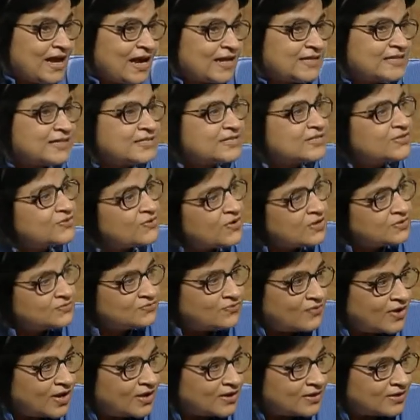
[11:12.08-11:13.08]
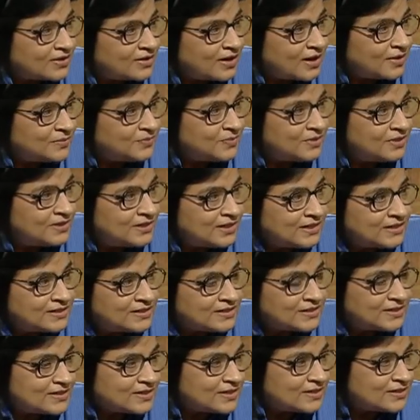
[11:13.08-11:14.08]
And it's great fun. I mean,
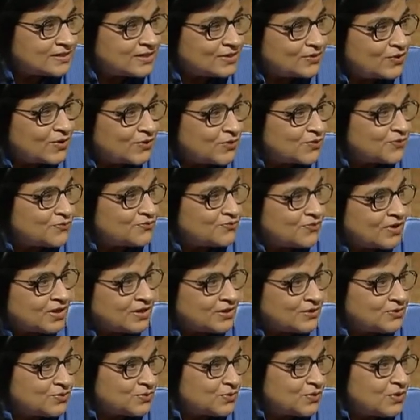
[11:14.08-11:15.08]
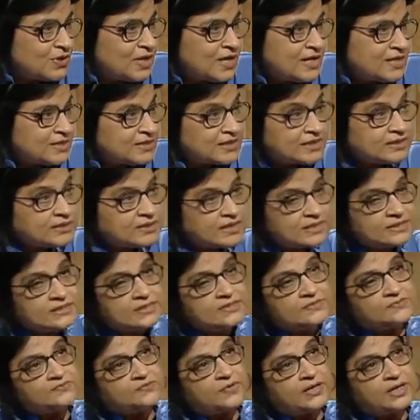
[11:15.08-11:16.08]
it's a lot of fun to, just as
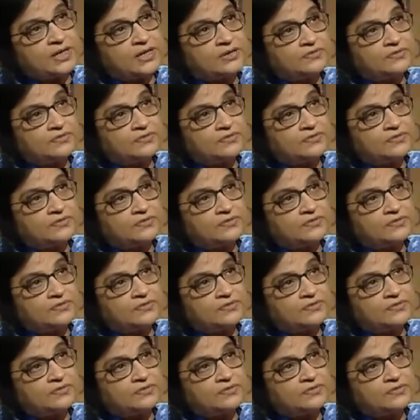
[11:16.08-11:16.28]
it's very,